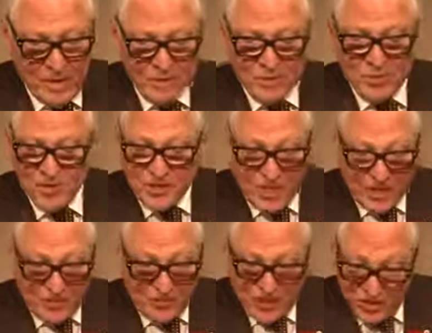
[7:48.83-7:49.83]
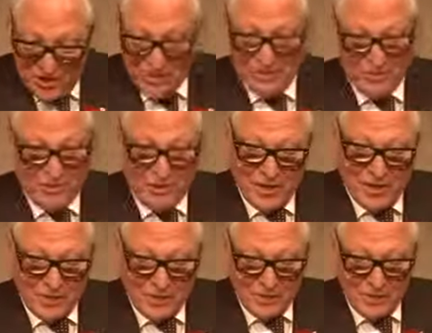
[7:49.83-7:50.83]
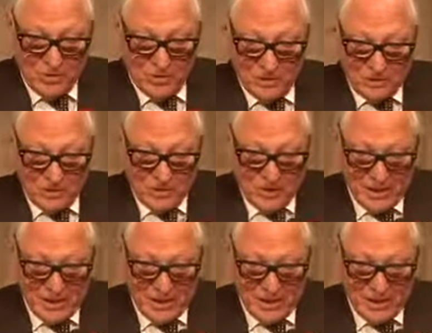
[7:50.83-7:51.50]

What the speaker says: On his recent retirement notice,